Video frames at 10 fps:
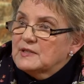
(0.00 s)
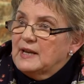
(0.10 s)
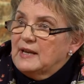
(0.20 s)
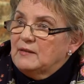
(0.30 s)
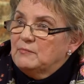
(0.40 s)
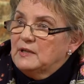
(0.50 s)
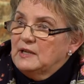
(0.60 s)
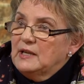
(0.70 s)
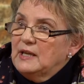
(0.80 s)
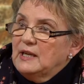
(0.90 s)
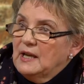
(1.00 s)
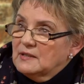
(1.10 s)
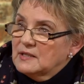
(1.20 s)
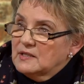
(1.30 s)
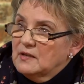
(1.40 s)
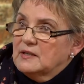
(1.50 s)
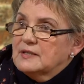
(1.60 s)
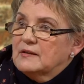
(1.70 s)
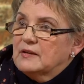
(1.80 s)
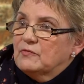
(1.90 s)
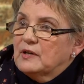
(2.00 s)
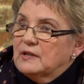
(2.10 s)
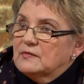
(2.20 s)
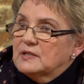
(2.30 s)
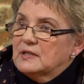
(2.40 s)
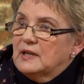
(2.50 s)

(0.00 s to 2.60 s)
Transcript: name, he had to turn his life around.